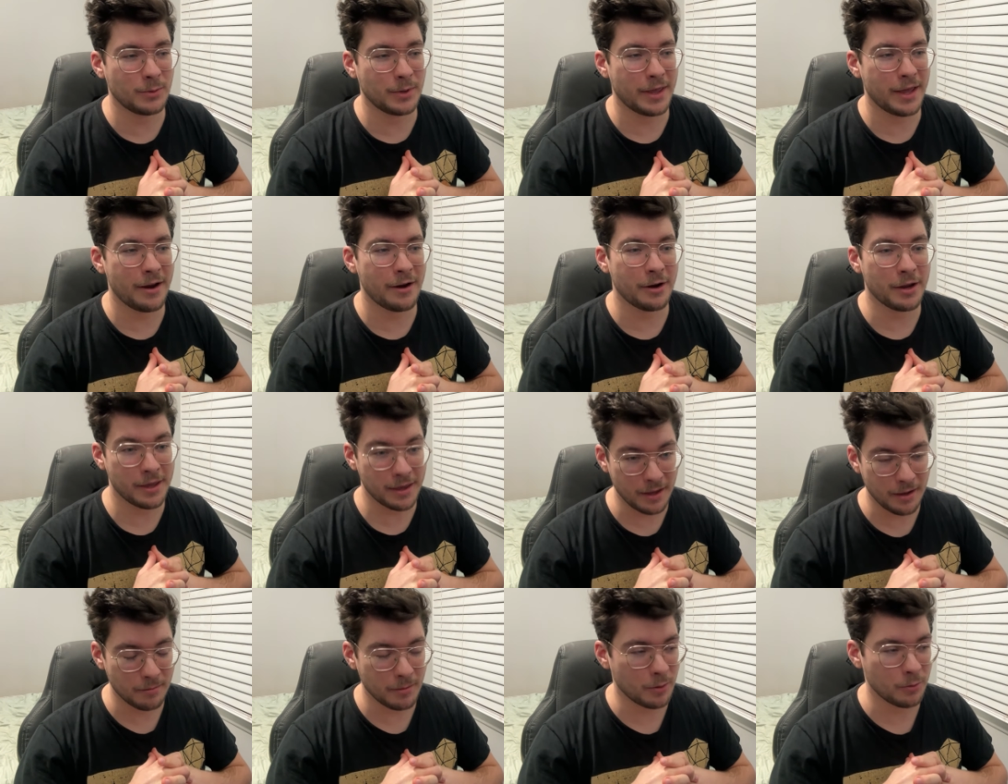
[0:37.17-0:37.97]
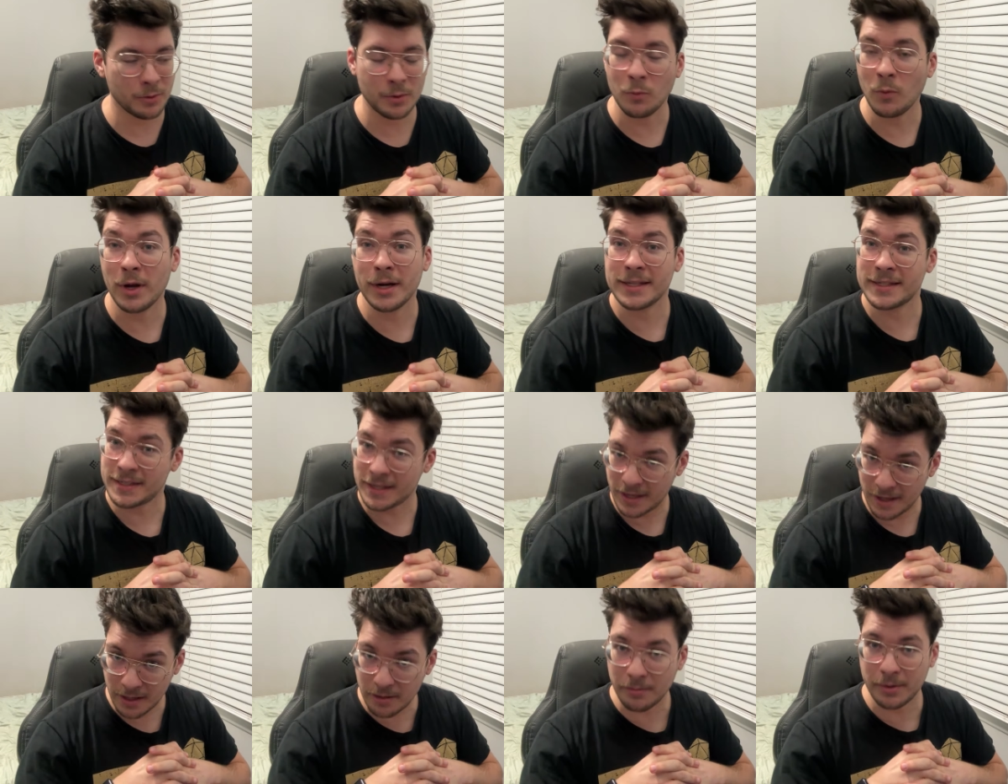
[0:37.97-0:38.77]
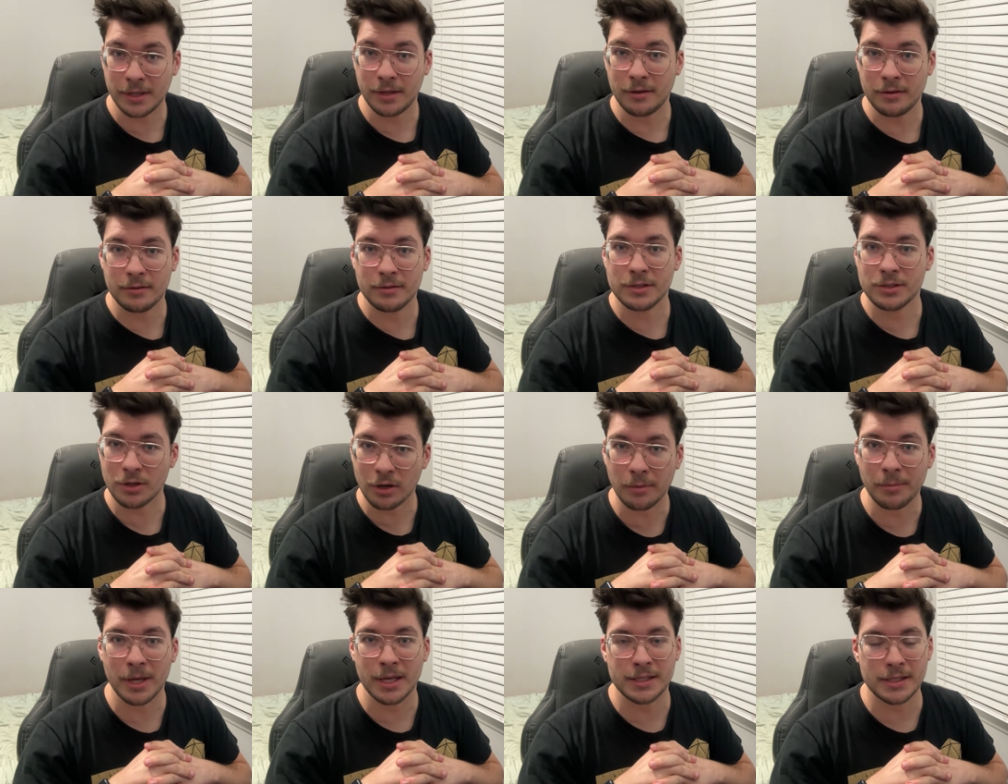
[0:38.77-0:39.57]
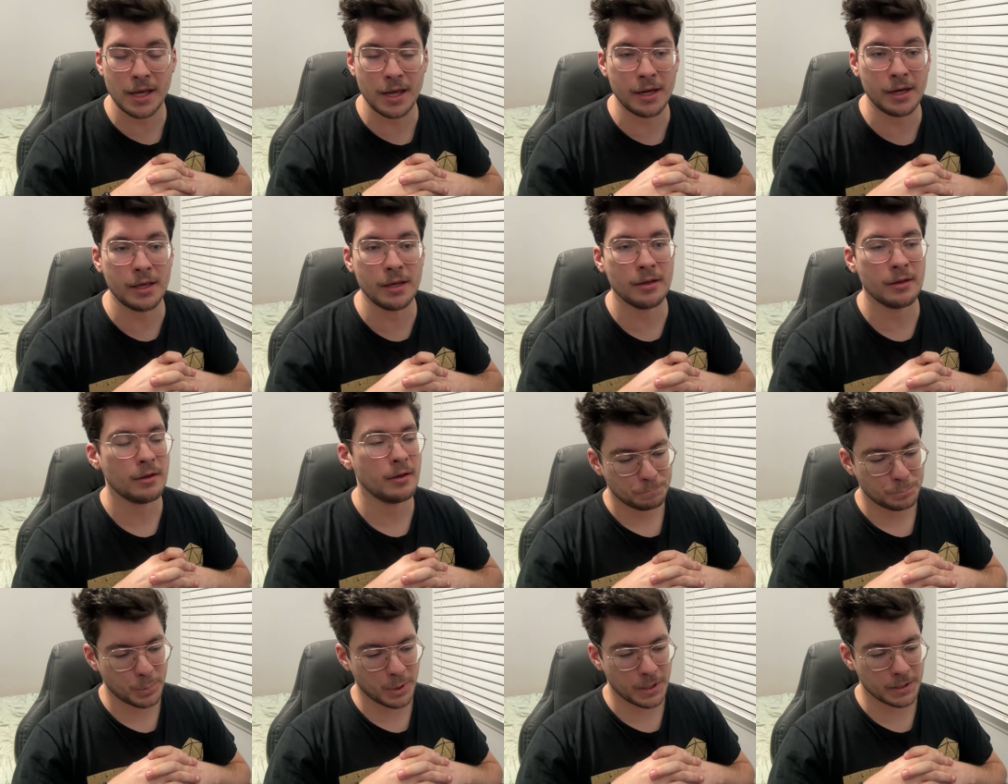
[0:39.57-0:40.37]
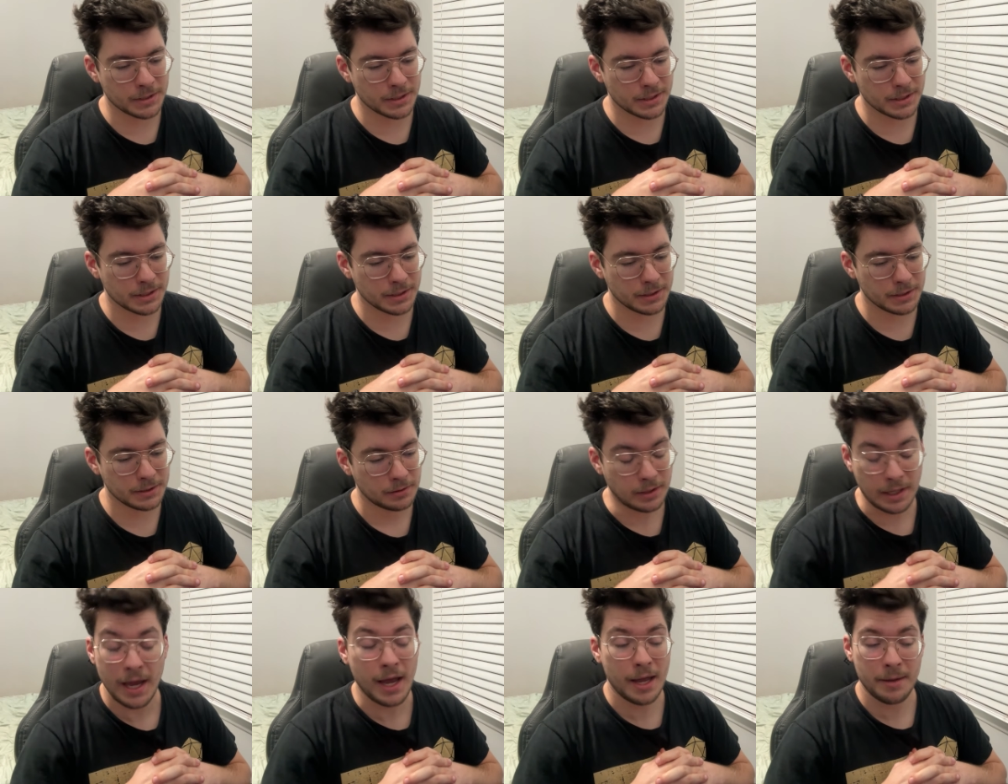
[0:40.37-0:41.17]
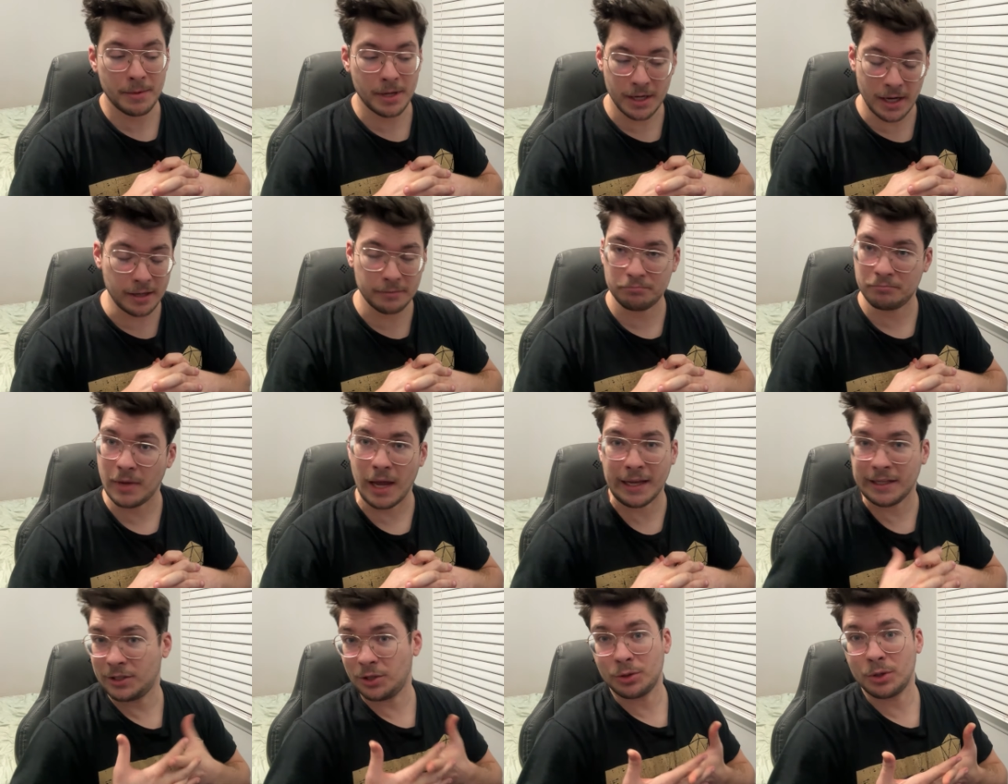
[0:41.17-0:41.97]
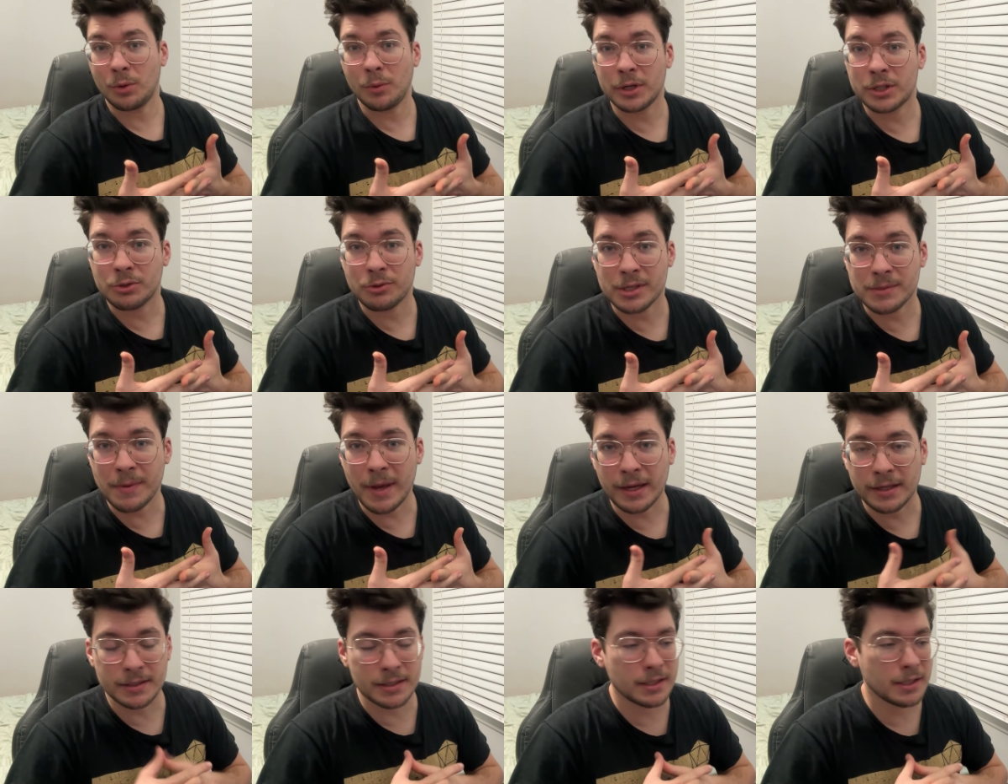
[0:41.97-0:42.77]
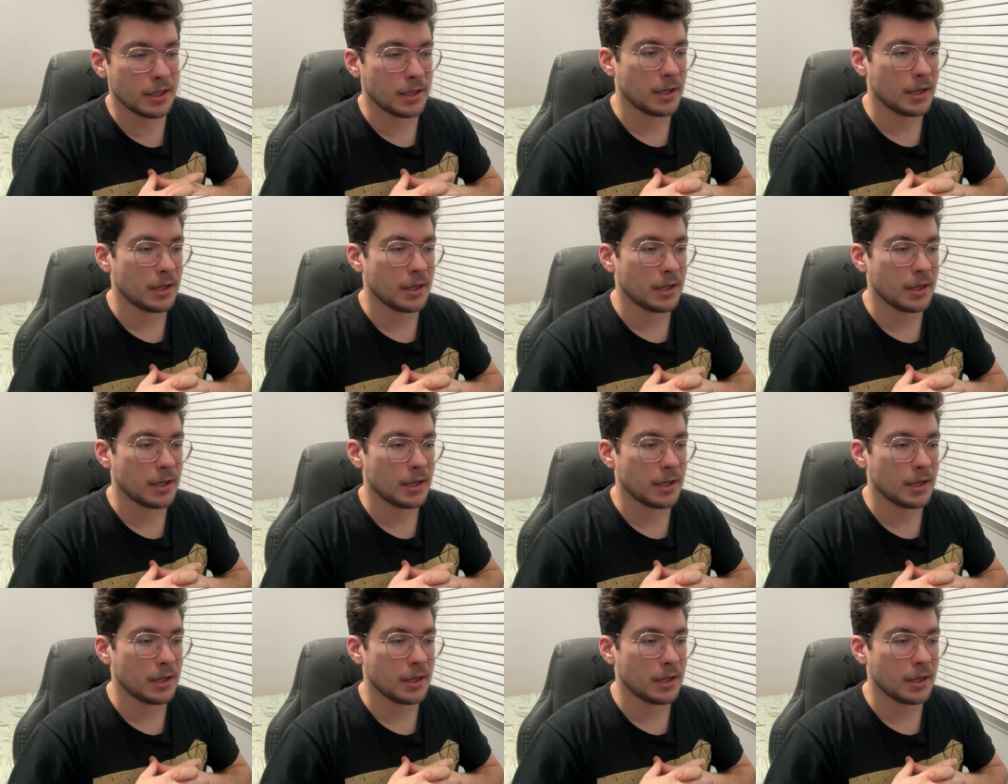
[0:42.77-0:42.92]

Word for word: with Harry Kim. I wouldn't want to see him at Starbase 80. But yeah, I mean, I, I don't know what to expect.